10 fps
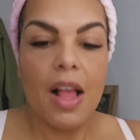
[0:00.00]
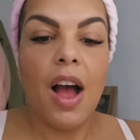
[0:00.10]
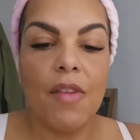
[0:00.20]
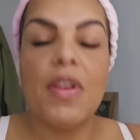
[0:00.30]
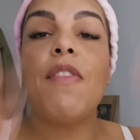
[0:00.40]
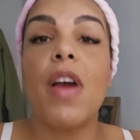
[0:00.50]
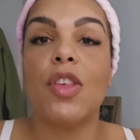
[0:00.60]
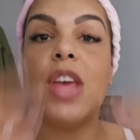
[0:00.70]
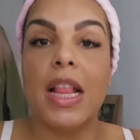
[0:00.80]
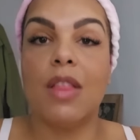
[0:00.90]
I've never
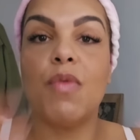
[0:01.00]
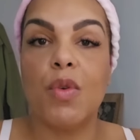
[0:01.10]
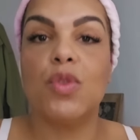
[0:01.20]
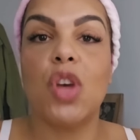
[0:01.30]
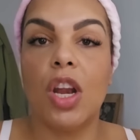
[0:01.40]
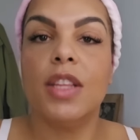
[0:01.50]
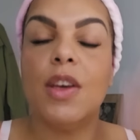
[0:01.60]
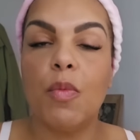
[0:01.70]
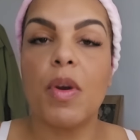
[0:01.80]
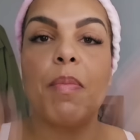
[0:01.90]
actually had the real Charlotte
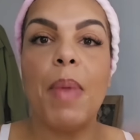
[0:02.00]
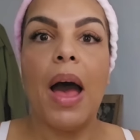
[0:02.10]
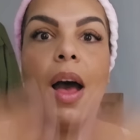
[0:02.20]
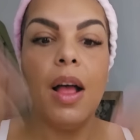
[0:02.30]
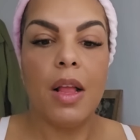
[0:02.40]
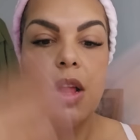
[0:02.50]
Tilbury, but